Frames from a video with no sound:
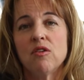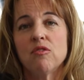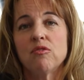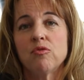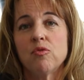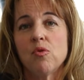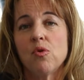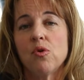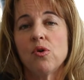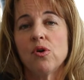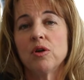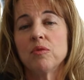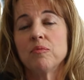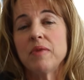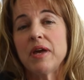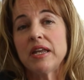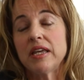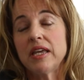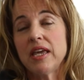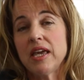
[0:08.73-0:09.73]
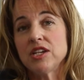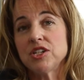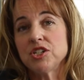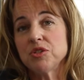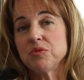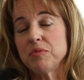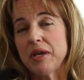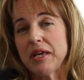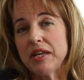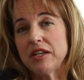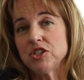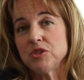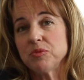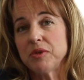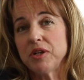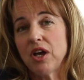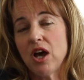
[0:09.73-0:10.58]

for medication management